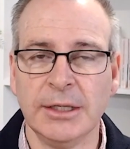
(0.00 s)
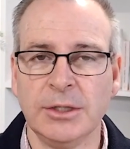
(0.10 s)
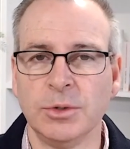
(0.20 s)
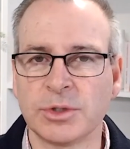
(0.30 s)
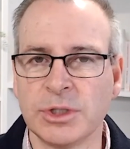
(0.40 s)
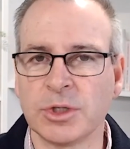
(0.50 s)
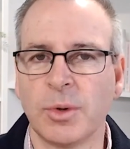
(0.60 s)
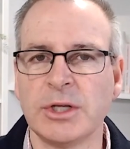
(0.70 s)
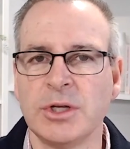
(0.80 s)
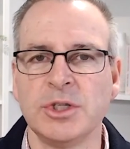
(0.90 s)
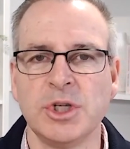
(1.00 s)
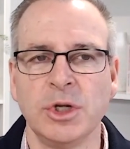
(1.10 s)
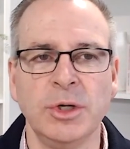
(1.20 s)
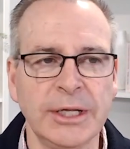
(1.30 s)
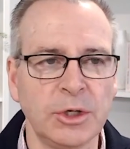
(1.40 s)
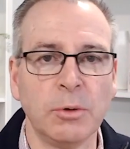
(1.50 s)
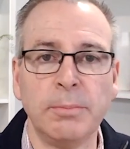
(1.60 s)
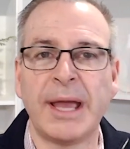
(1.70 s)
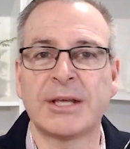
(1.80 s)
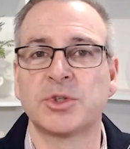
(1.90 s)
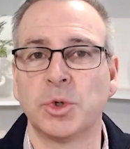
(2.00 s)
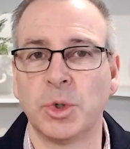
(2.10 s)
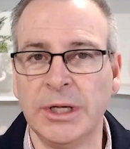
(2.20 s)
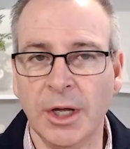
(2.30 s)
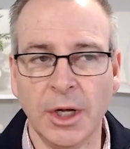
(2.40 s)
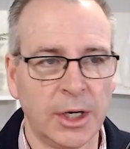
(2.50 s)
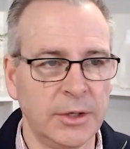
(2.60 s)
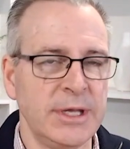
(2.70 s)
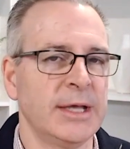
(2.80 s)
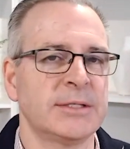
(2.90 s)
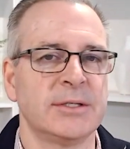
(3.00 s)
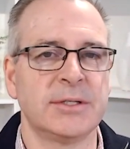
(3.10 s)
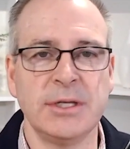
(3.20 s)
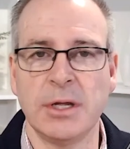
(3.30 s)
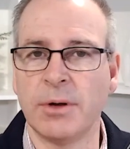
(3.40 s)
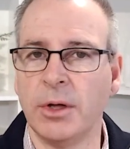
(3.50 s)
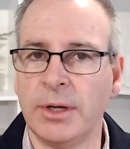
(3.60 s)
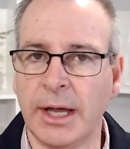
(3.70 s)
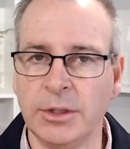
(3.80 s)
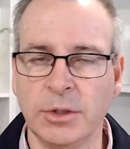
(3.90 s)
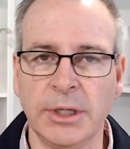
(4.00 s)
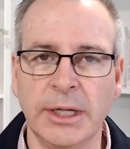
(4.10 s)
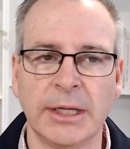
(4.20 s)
Your situation is unique. Your backstory on the assets that you own are unique.